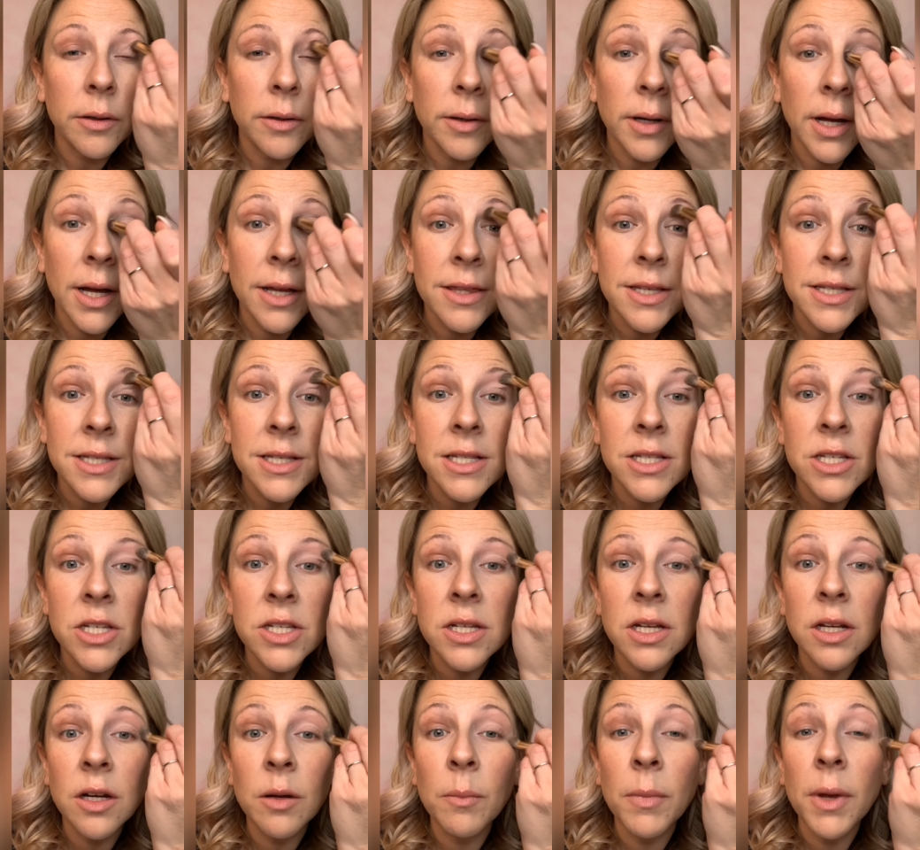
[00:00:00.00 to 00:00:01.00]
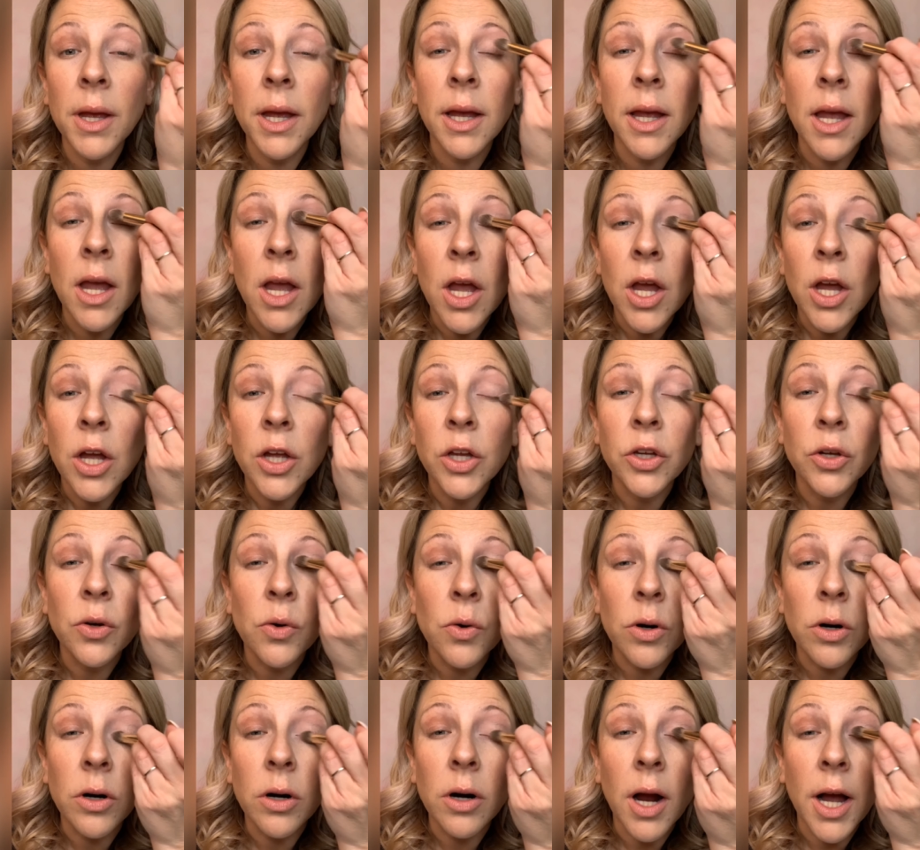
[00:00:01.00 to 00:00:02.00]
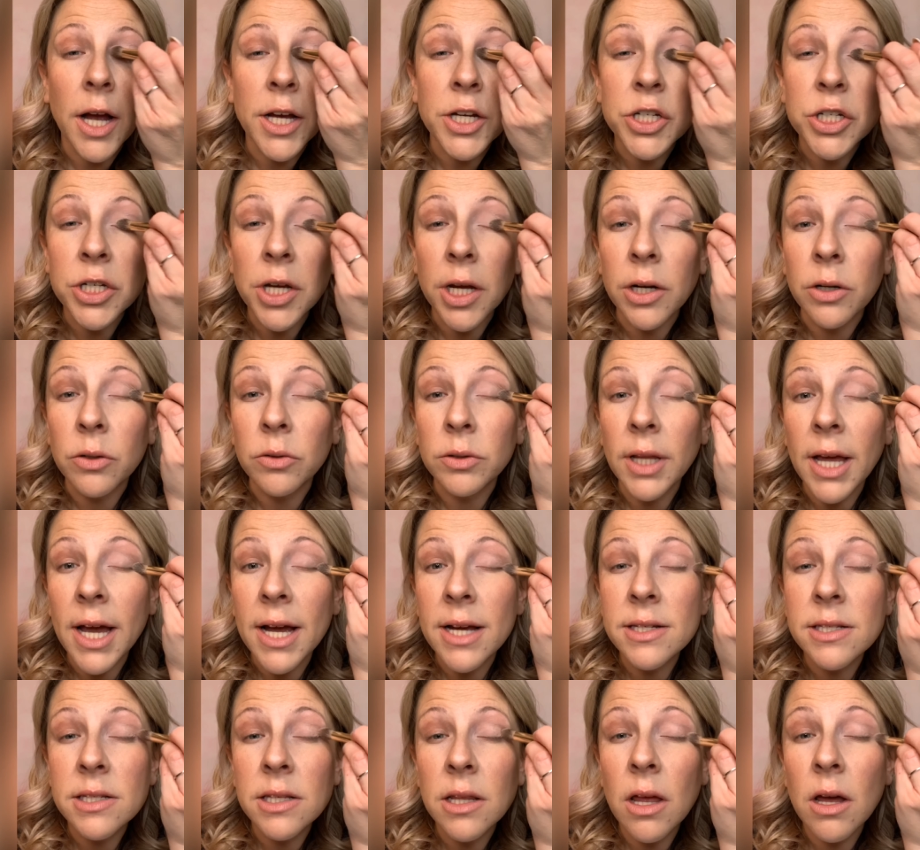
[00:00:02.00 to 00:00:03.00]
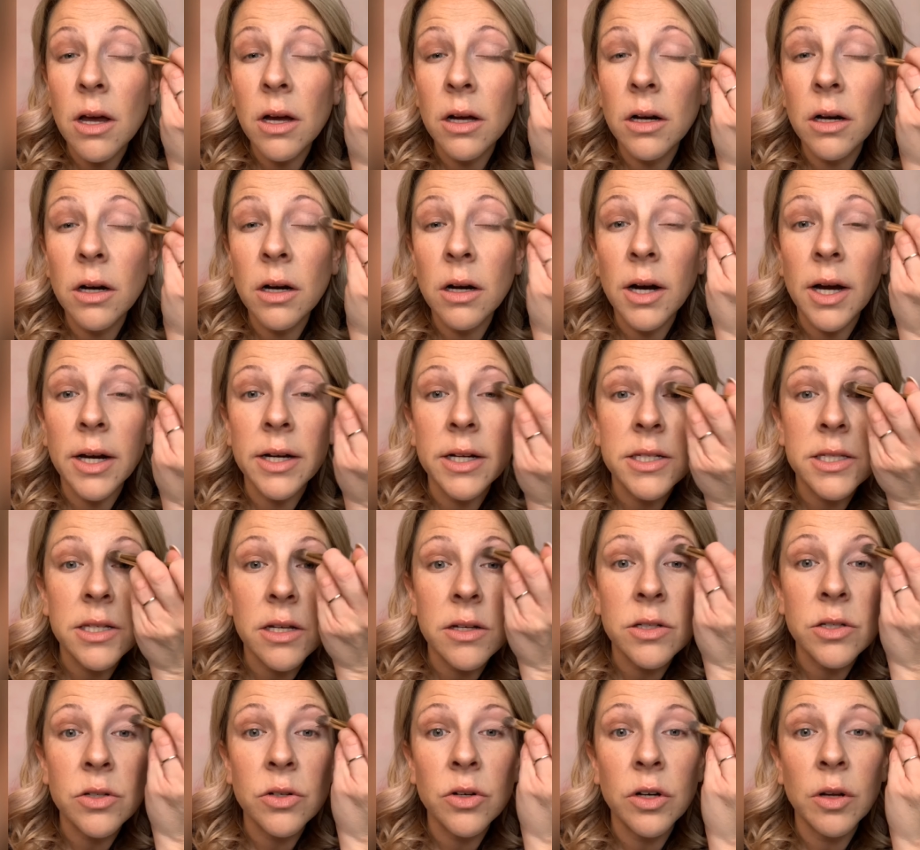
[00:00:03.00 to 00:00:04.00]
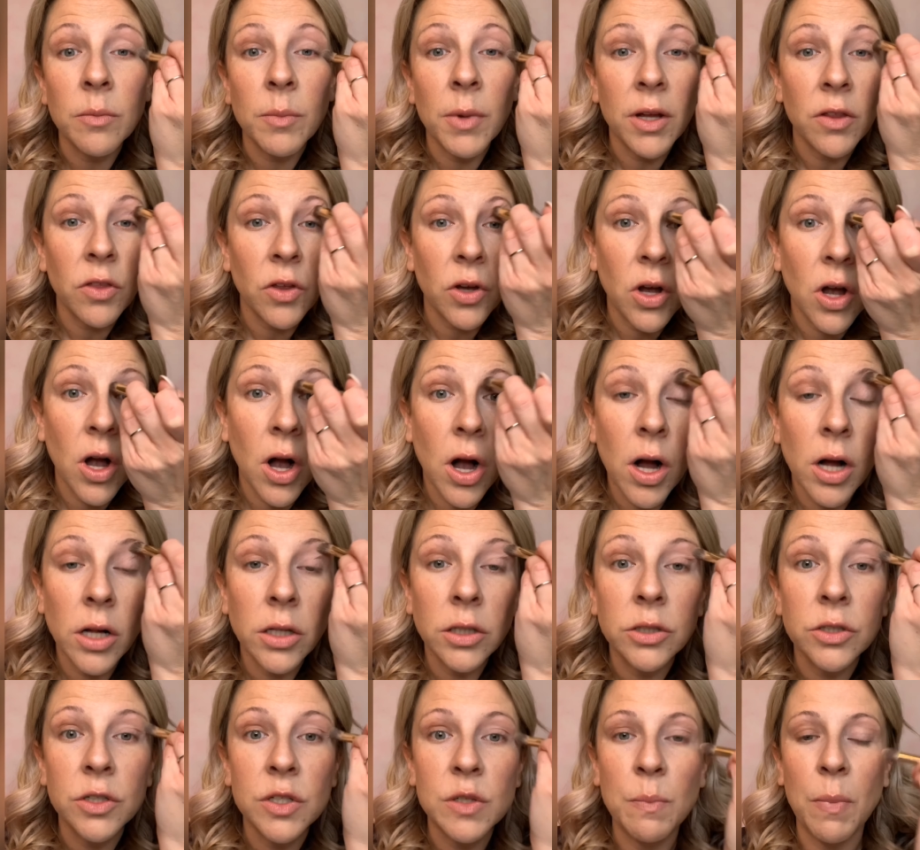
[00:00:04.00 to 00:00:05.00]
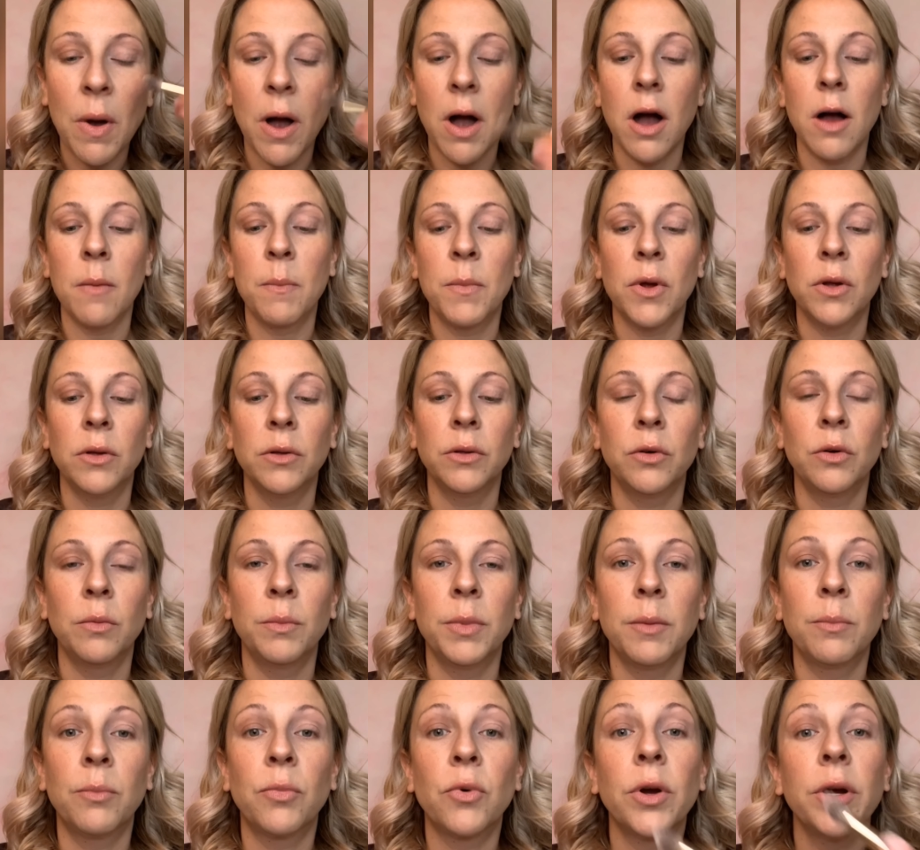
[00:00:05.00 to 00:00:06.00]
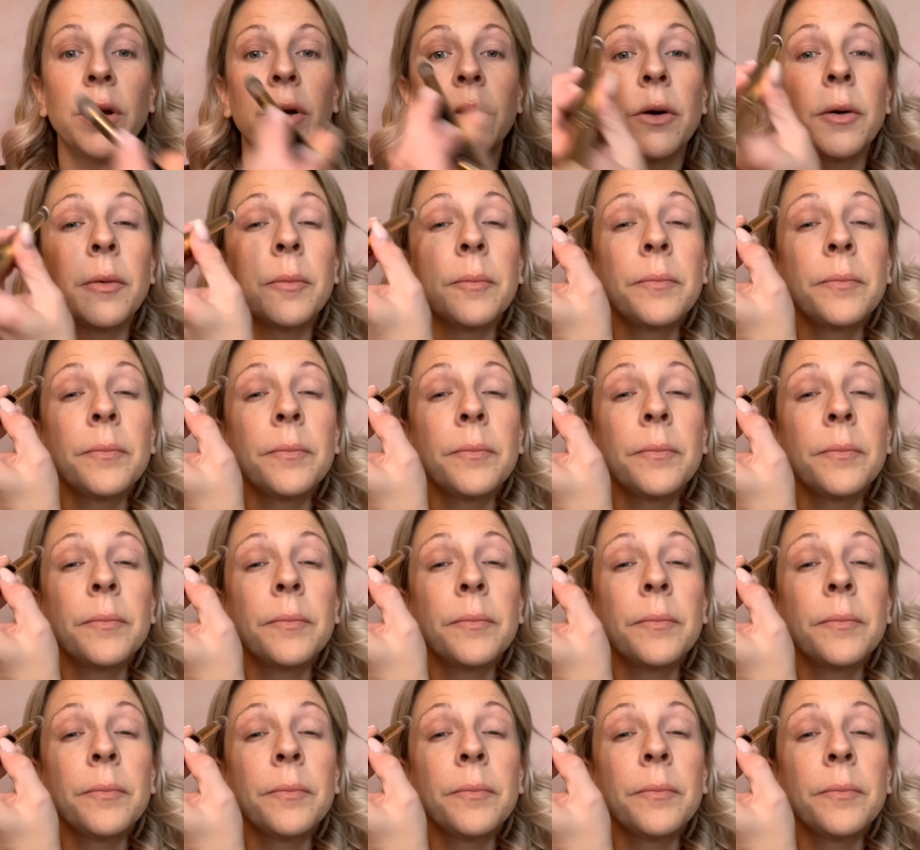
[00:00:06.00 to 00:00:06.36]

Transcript: And this is just going to make your eyeshadow last longer, and it's also going to make the colors pop a little bit brighter.